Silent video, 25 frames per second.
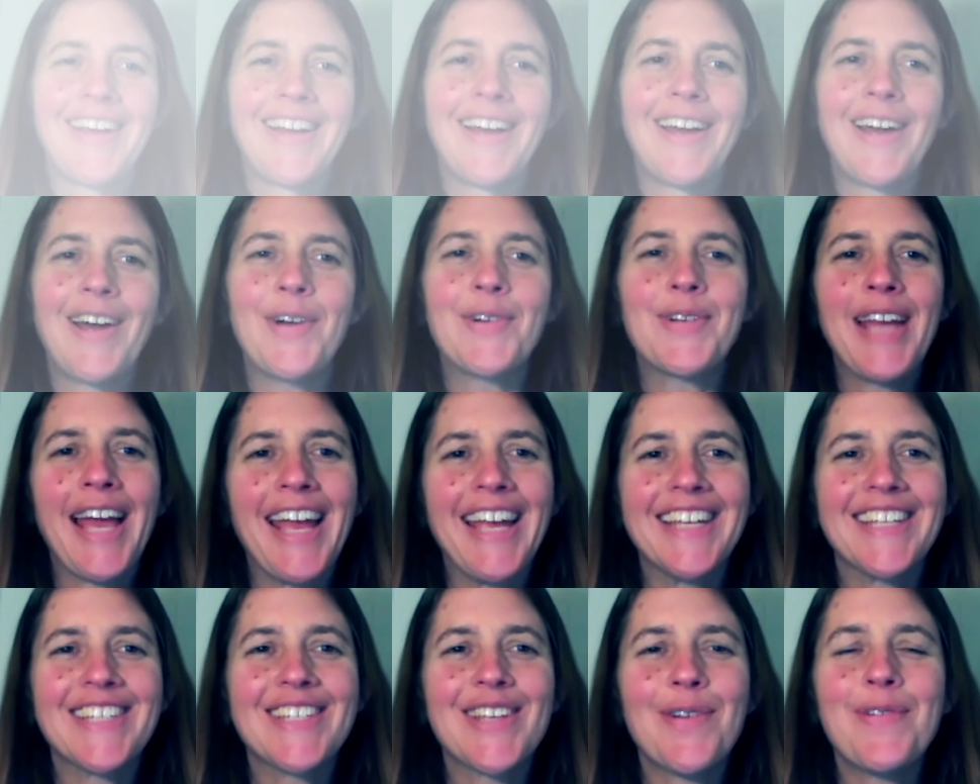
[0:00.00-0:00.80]
Okay,
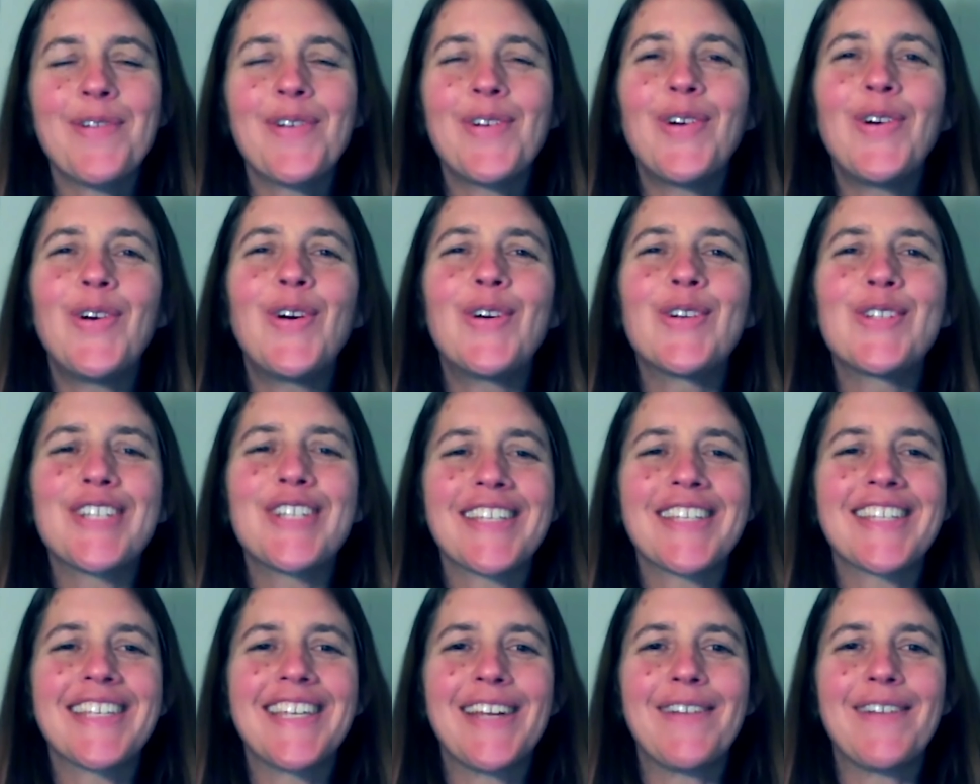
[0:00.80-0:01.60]
so we're all
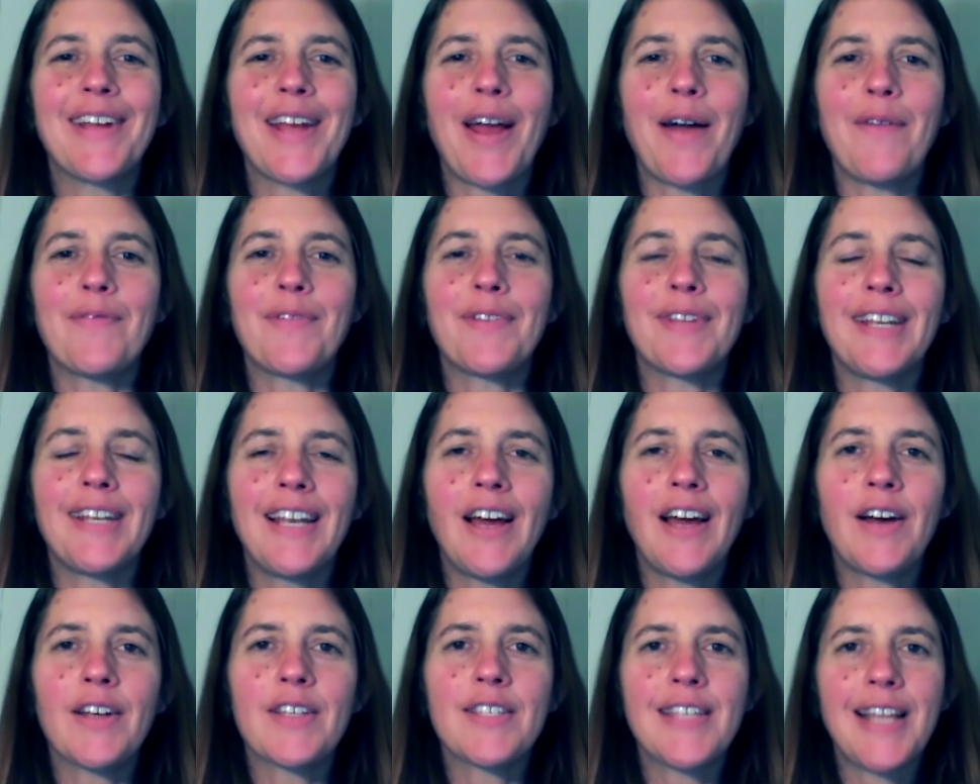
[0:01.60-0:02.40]
just gearing up for the
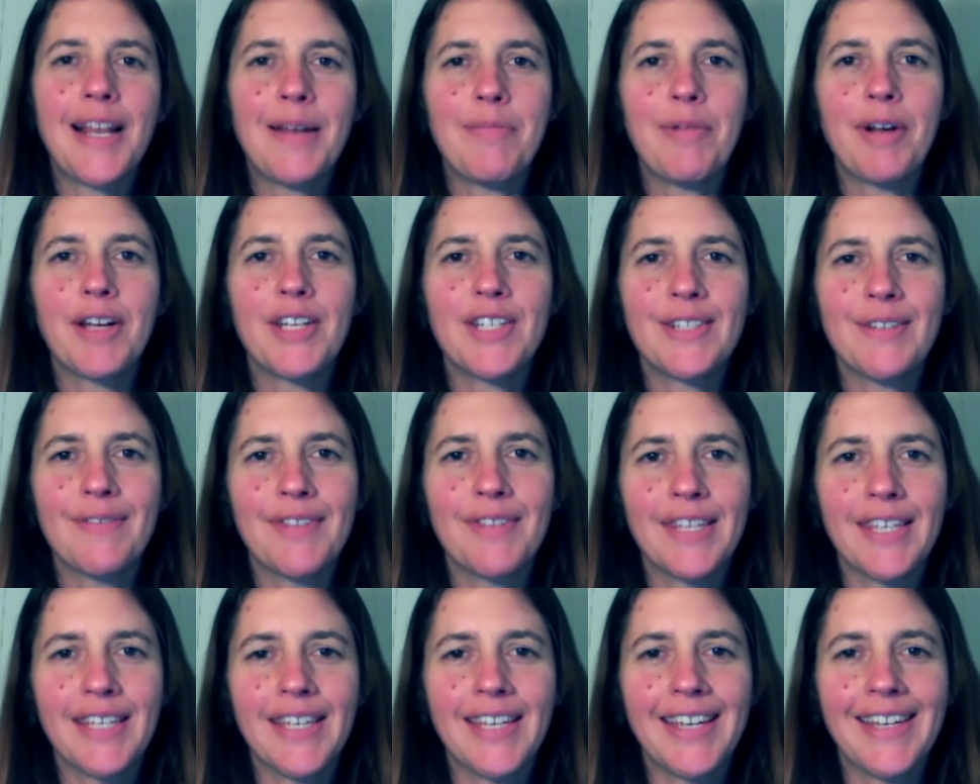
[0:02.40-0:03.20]
last celebration
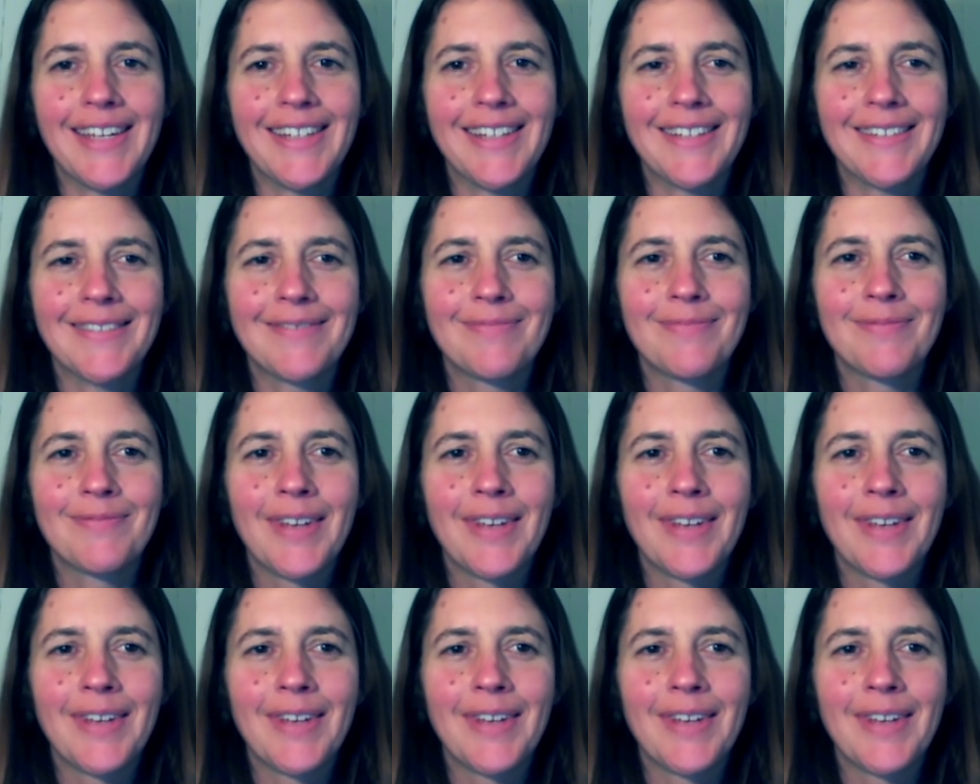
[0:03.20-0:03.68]
of the year.